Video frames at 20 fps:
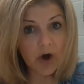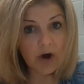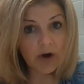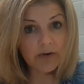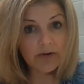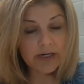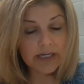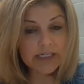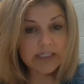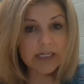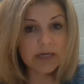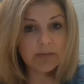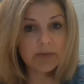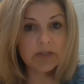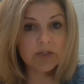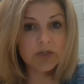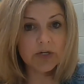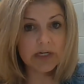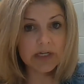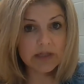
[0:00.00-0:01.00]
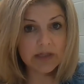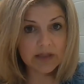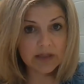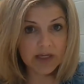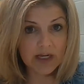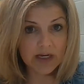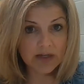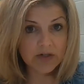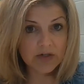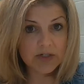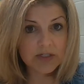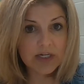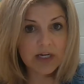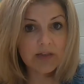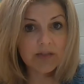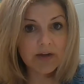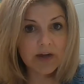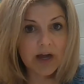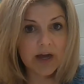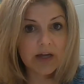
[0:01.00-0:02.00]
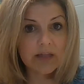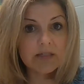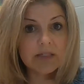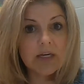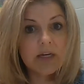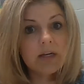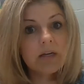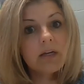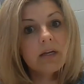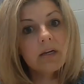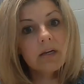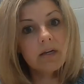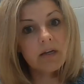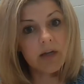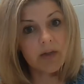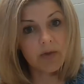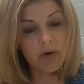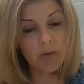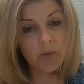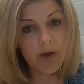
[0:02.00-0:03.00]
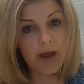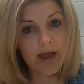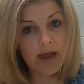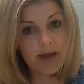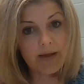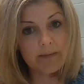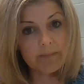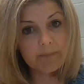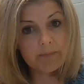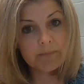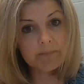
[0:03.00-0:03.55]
already demonstrated that they understand the content in another way.